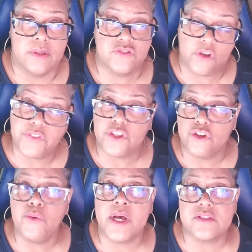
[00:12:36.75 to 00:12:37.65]
So the
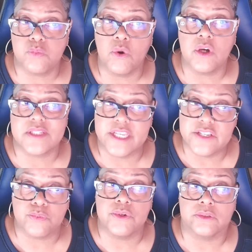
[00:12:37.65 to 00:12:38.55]
U.S. wants
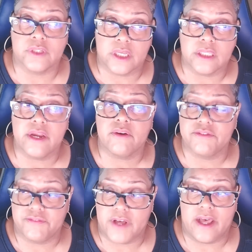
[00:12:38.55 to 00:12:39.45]
Israel to
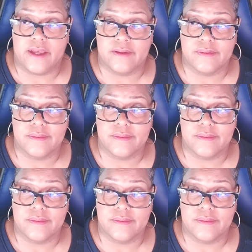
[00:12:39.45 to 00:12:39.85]
clarify